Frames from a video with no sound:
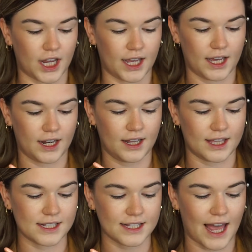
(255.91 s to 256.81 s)
and
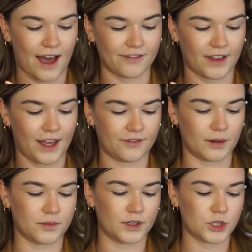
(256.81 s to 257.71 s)
this is Half Light
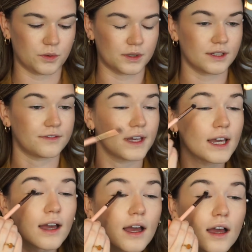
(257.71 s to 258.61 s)
from Rituel,
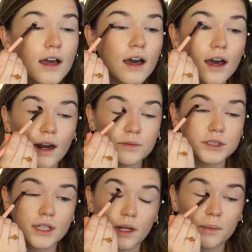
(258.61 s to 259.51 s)
and I'm
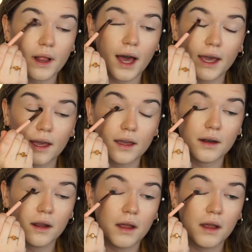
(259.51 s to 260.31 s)
just gonna apply it